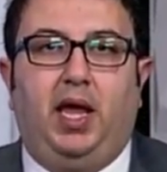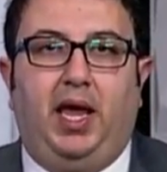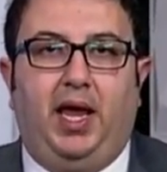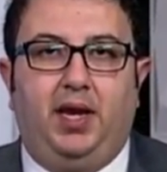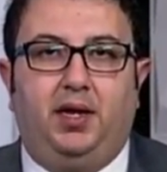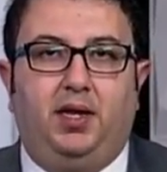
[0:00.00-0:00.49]

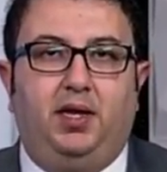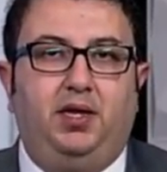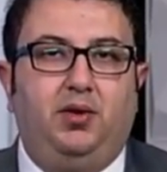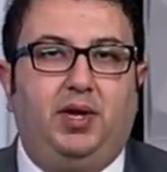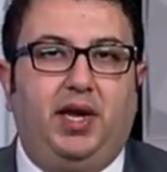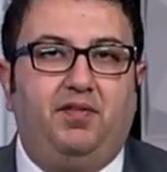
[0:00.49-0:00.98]
And
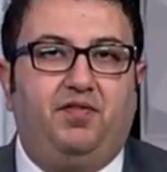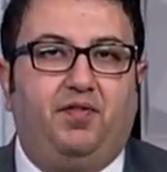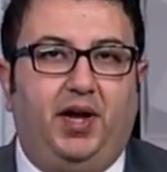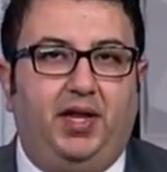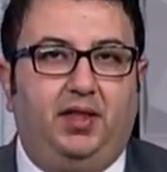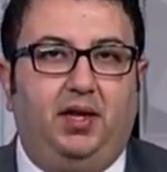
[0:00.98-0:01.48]
you can
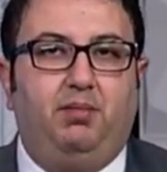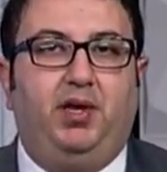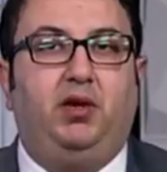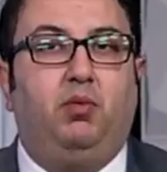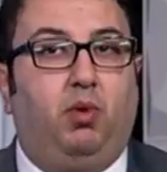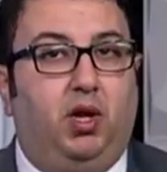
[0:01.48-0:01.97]
find them
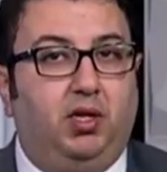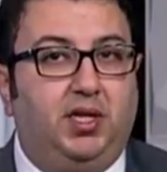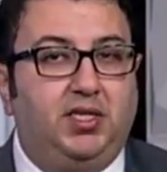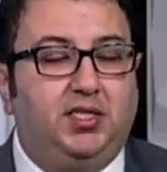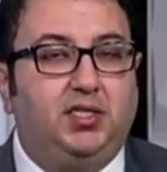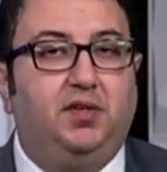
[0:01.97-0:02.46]
in
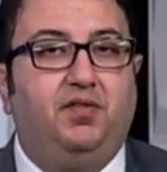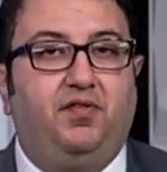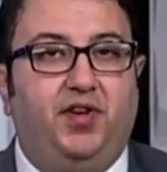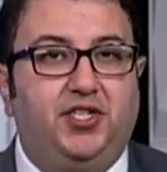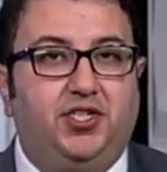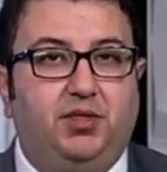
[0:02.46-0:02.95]
walnuts,
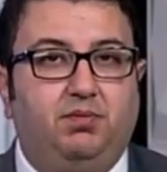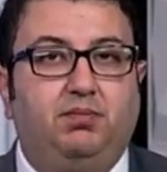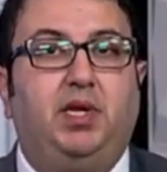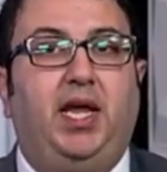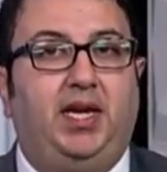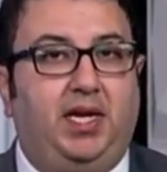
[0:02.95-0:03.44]
fish,
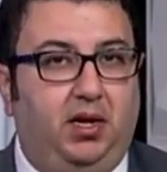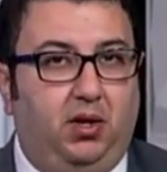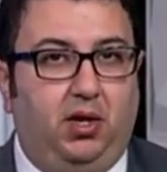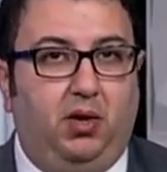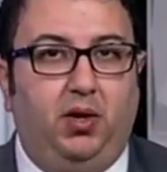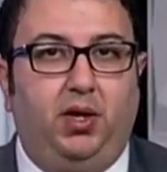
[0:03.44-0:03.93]
and
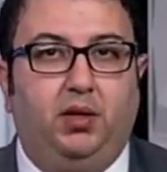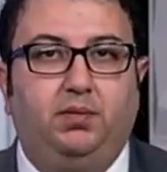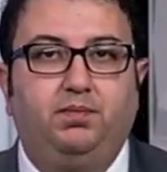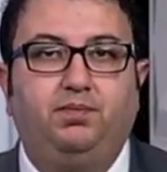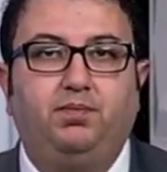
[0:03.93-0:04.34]
canola oil.